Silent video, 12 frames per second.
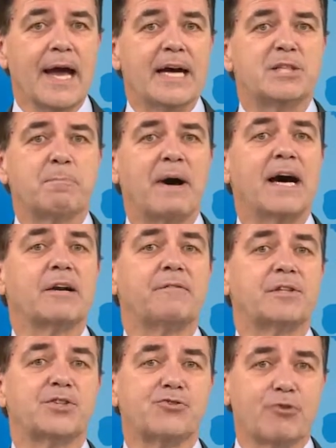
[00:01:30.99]
as part of
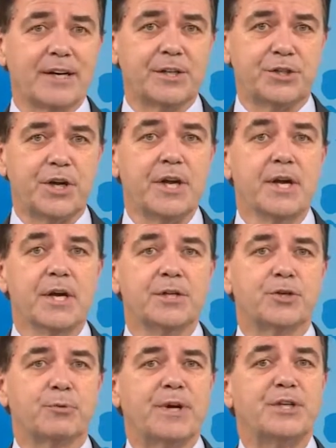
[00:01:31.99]
a strategy
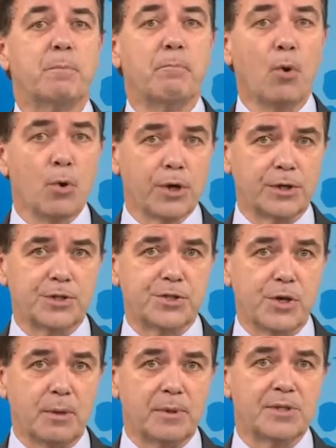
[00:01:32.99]
to reach more
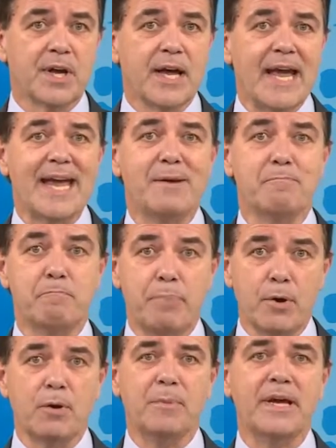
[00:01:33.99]
consumers in
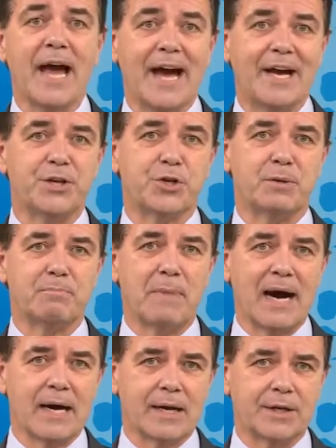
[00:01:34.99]
booming Asian
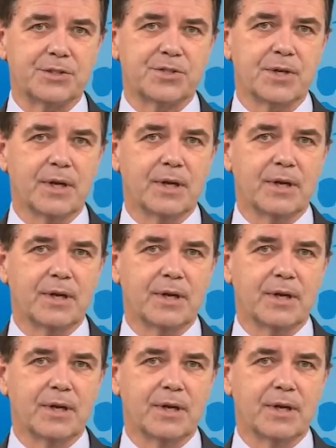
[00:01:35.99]
markets.